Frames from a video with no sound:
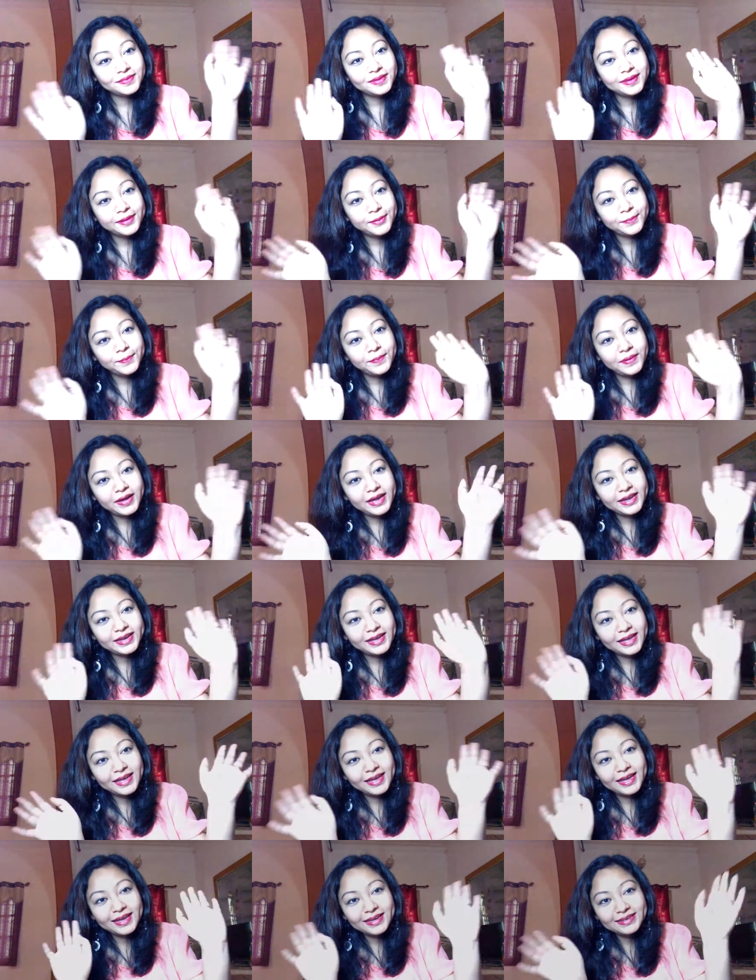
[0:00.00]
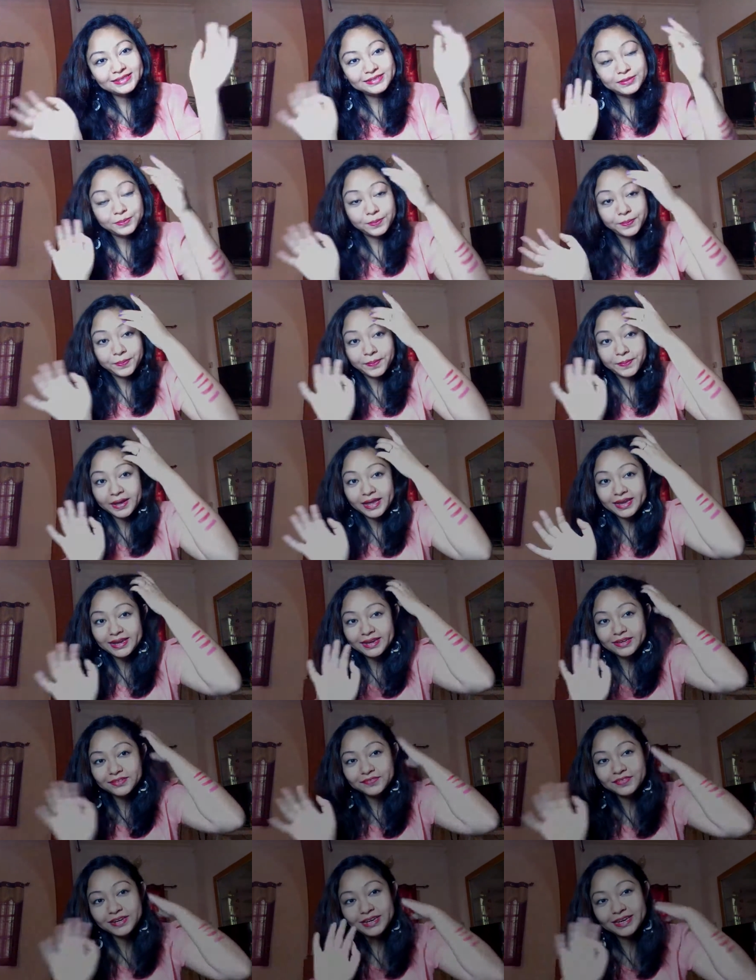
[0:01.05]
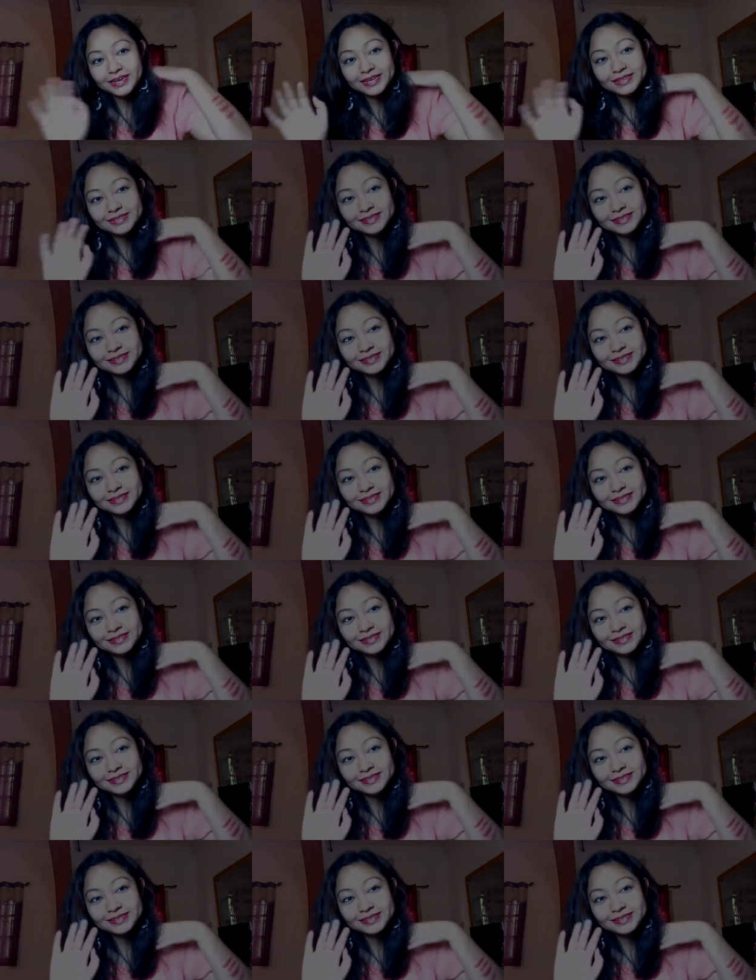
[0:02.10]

Bye guys. Bye lovelies.